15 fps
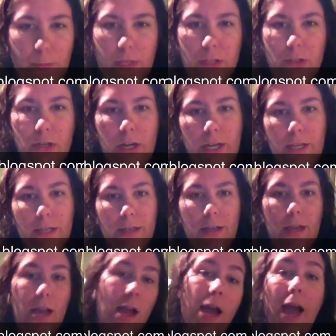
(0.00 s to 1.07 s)
me and try and
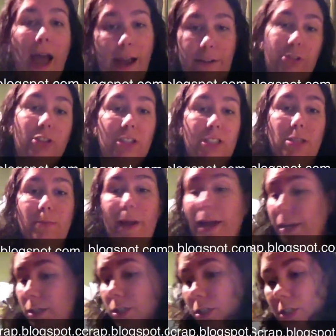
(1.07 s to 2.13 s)
actually
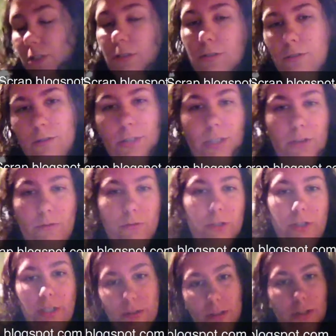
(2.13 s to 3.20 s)
smash,
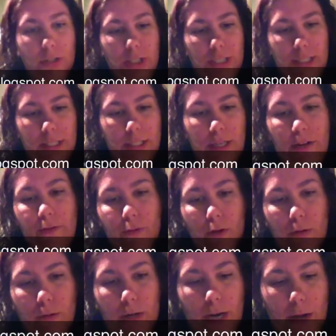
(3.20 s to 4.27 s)
during lunches and stuff while
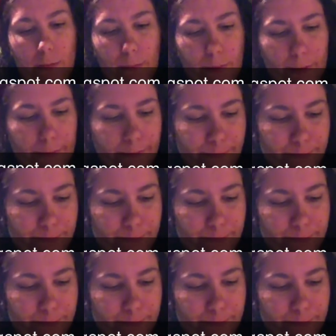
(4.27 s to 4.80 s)
we're out, but